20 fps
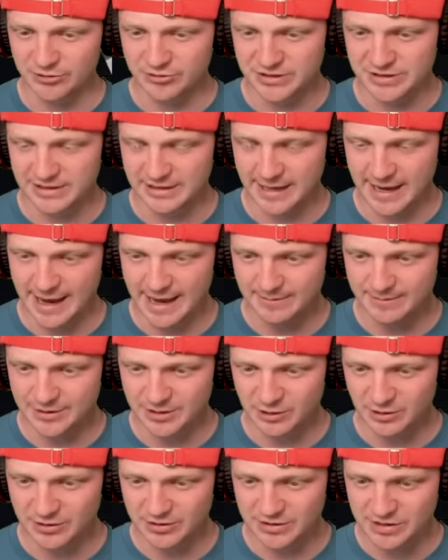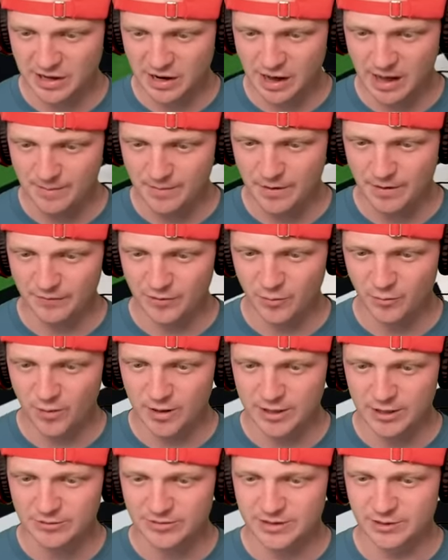do slabs on top of the
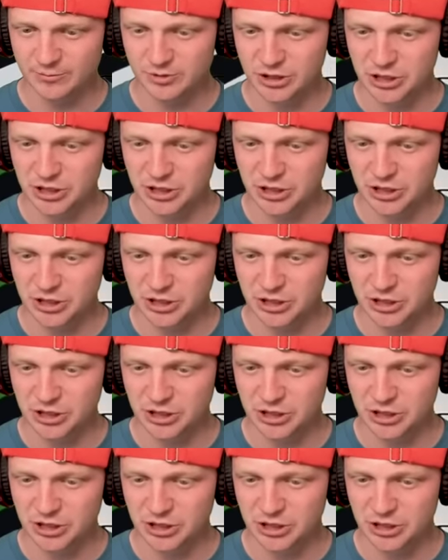windows that we